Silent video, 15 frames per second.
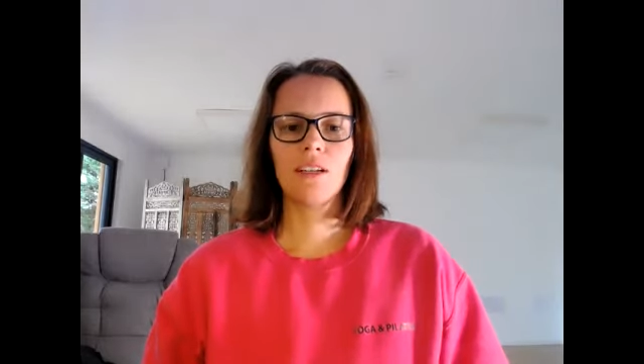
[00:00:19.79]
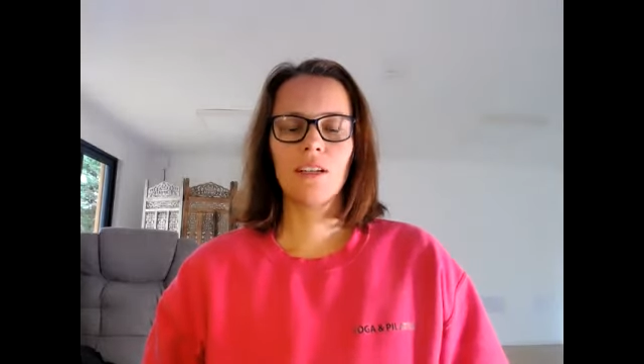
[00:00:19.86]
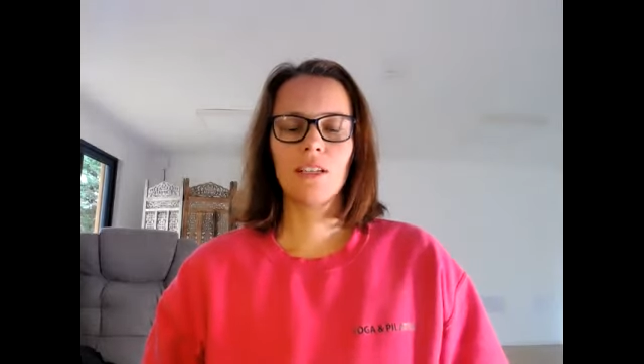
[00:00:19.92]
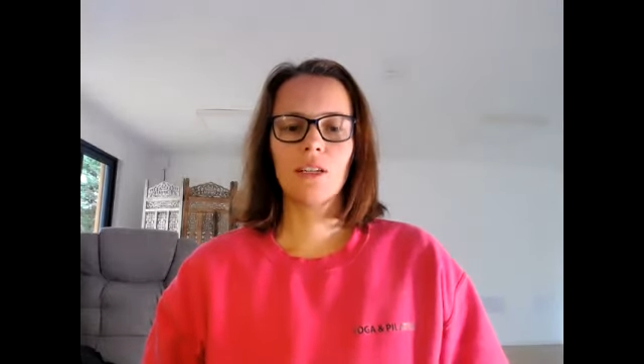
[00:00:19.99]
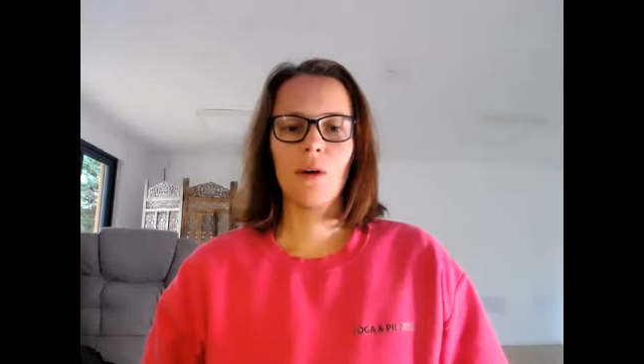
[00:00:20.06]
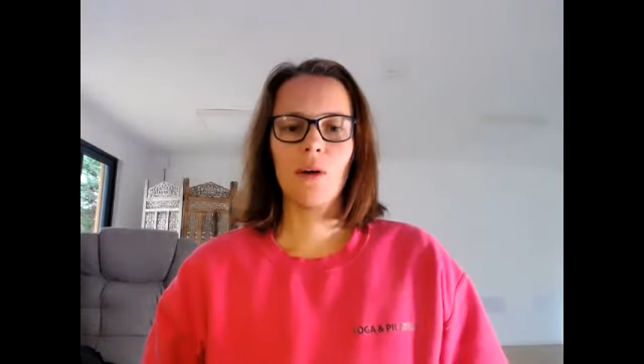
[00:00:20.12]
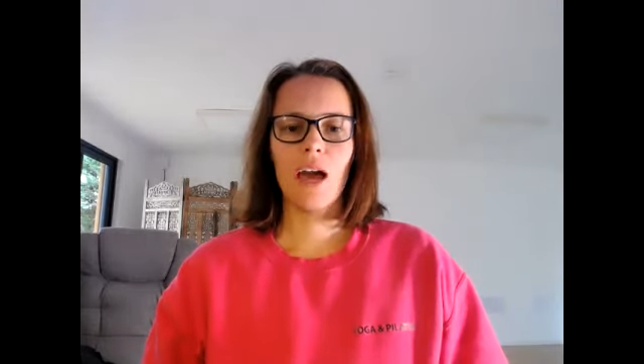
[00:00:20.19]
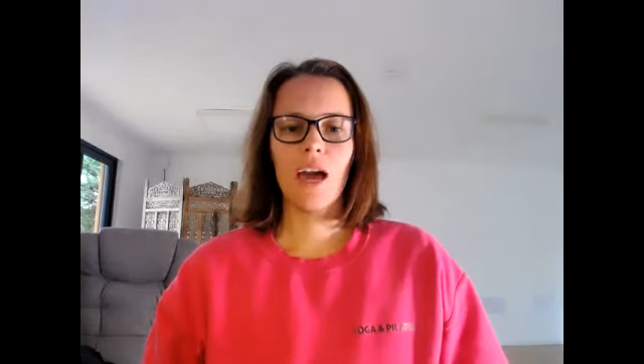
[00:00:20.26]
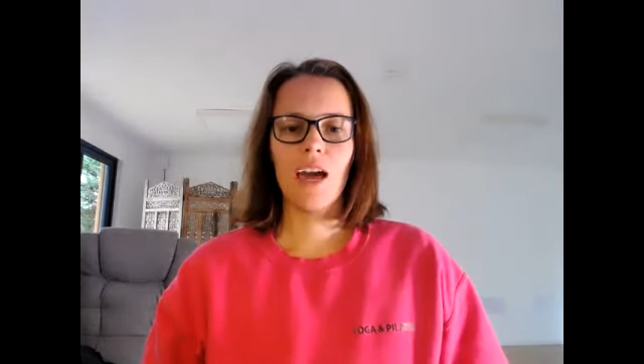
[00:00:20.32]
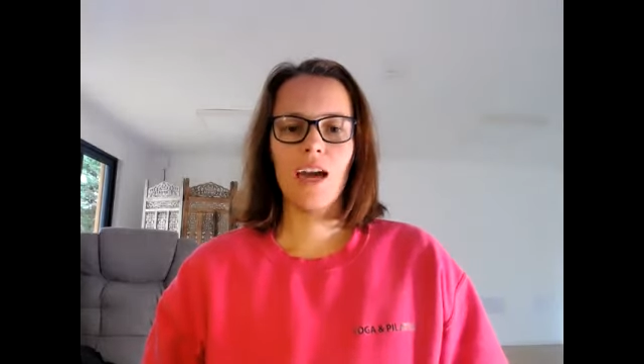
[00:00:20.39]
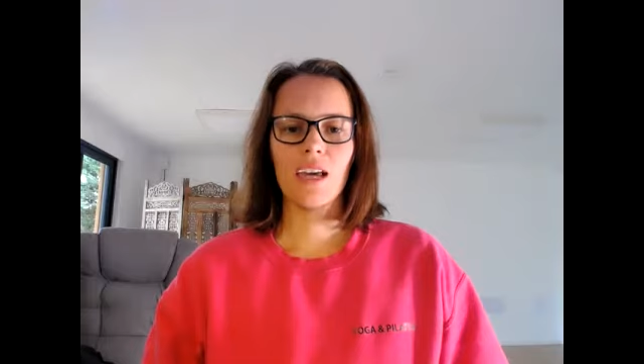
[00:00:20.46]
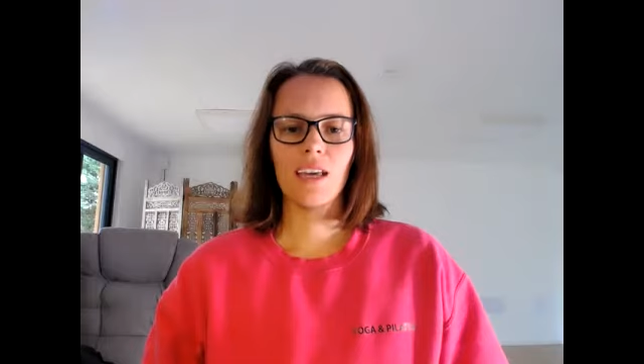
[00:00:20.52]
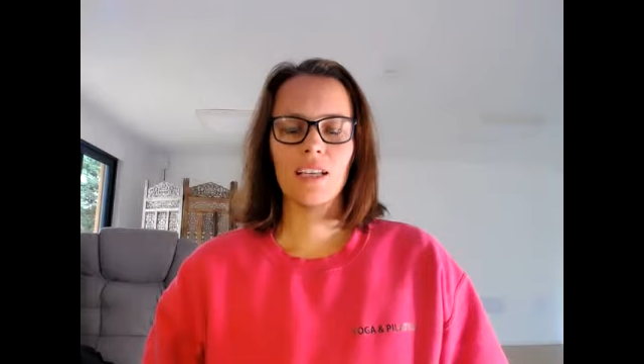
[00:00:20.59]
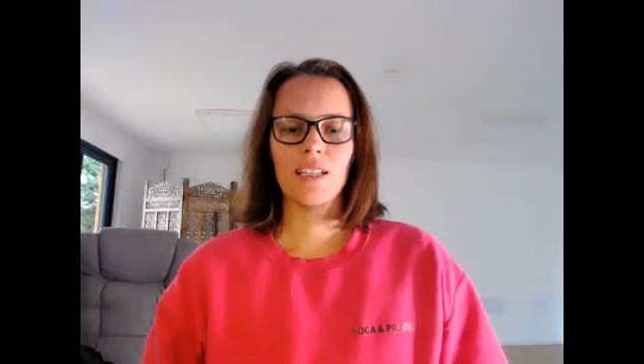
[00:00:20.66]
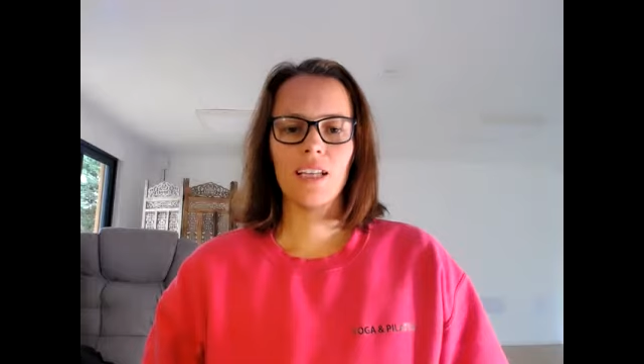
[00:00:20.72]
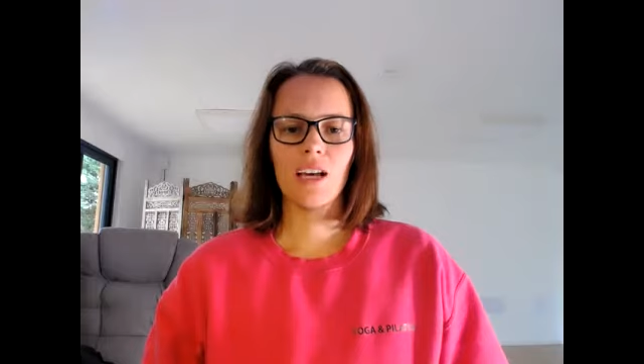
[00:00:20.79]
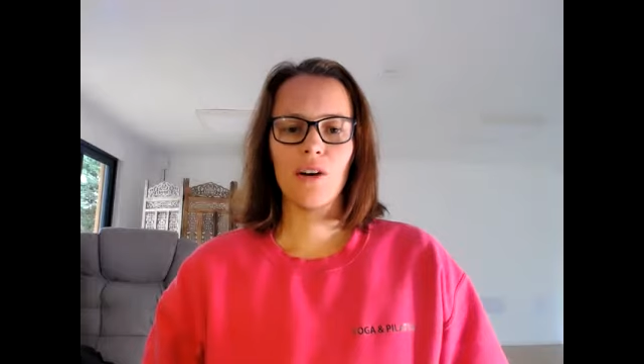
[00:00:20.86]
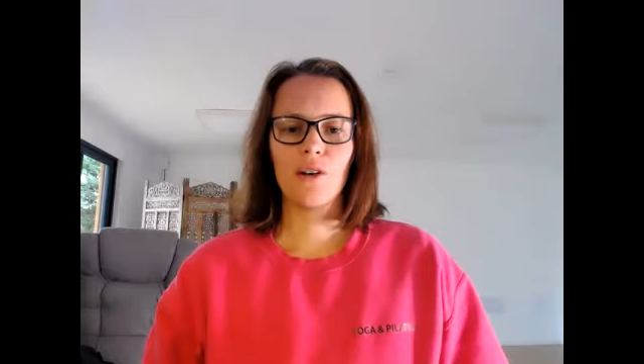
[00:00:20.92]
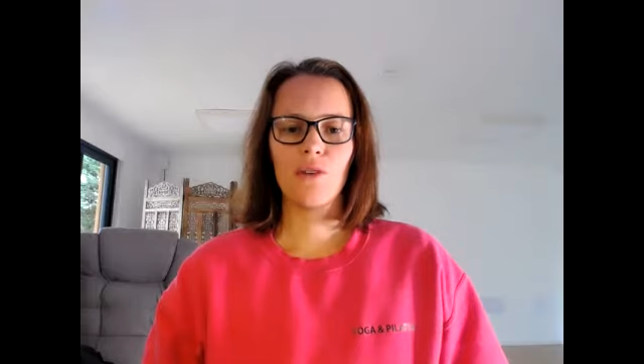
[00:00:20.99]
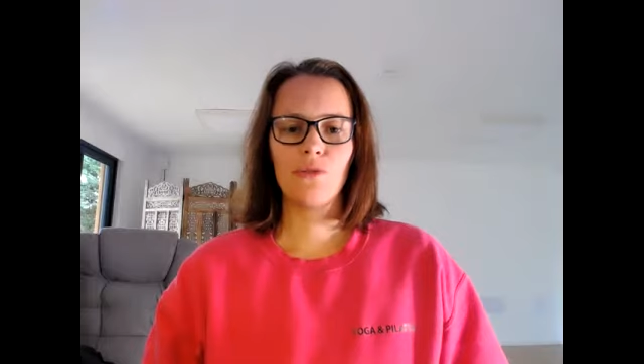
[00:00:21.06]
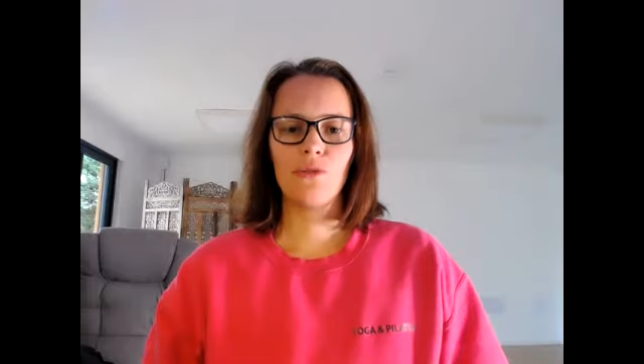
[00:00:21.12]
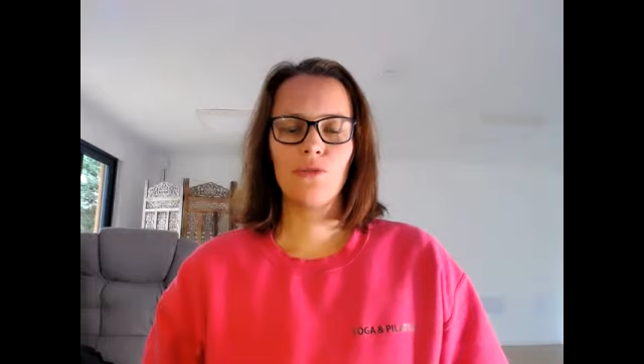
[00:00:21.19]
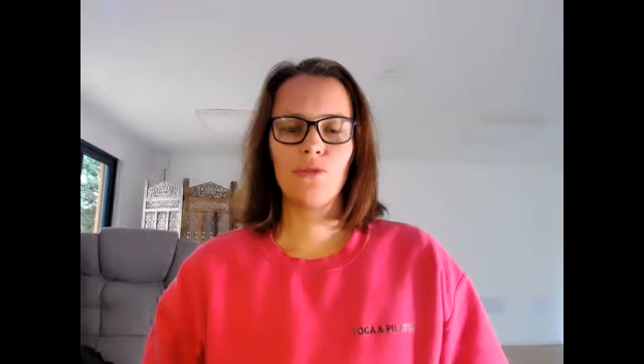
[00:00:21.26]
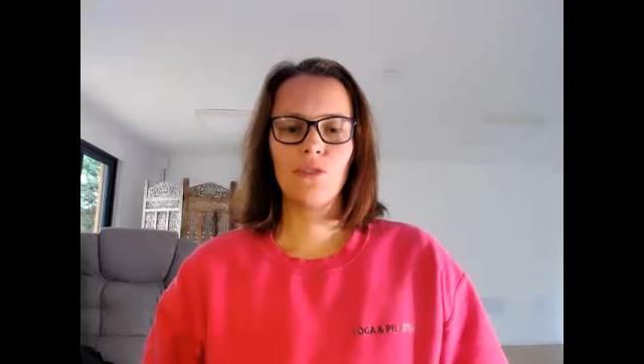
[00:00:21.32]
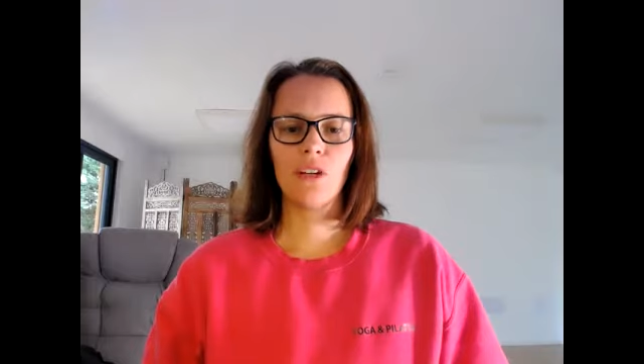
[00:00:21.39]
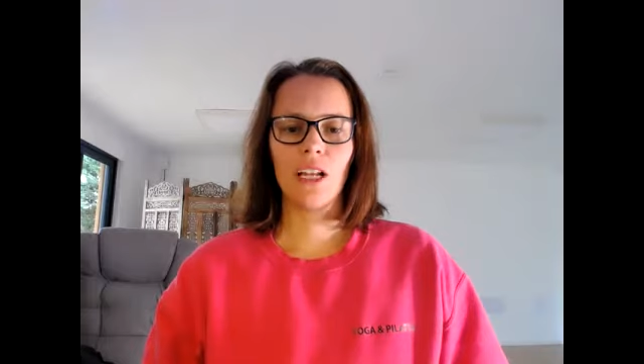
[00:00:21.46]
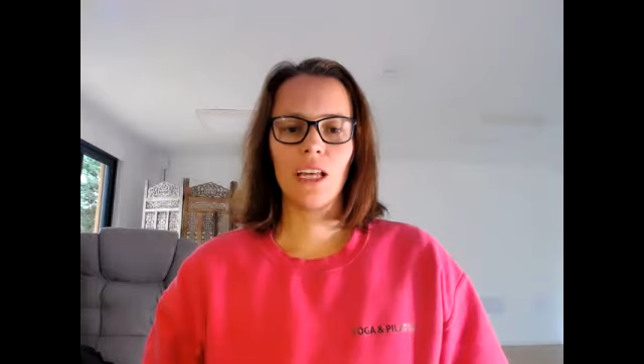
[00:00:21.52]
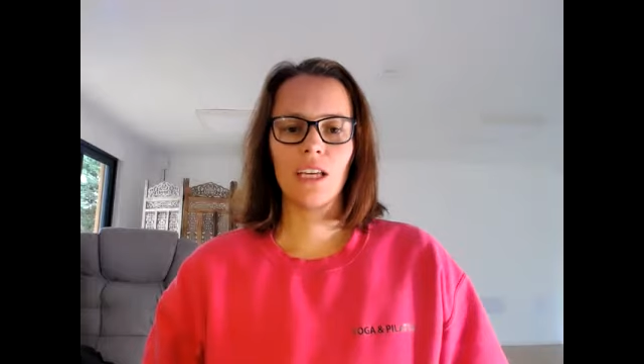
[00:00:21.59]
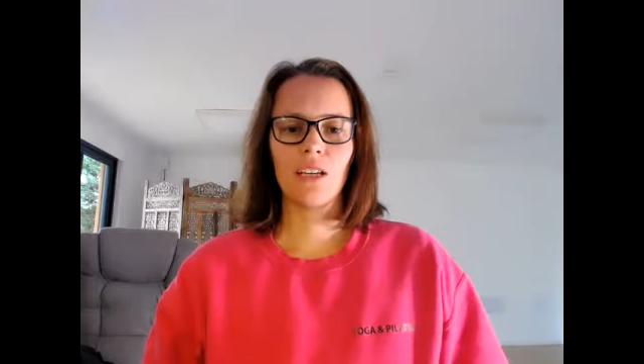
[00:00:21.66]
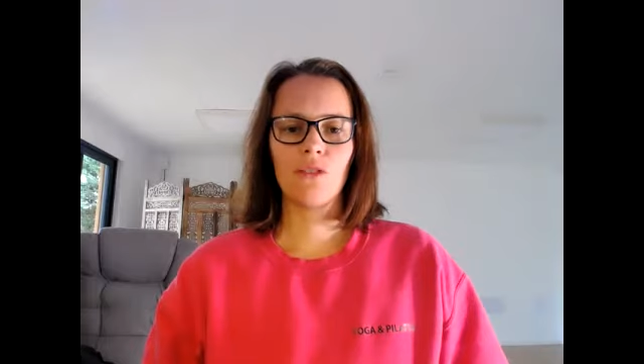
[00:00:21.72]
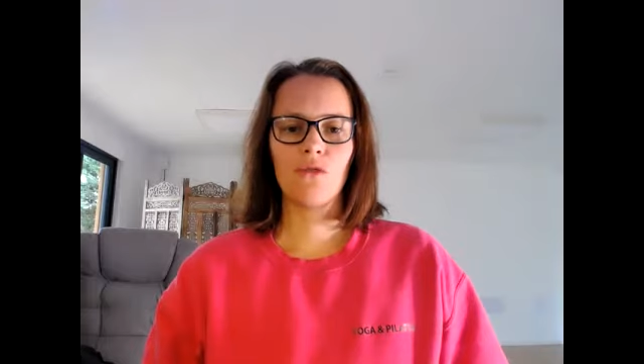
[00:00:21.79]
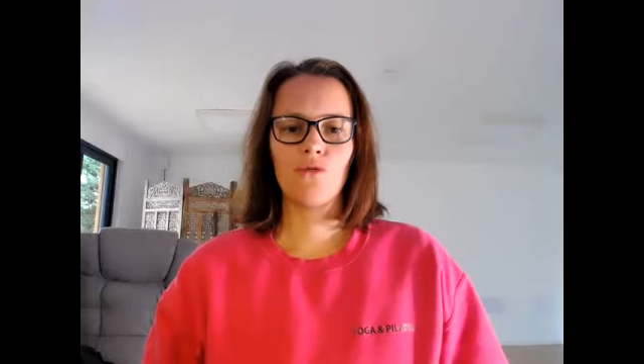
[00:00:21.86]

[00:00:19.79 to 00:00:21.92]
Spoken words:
So exhale fully,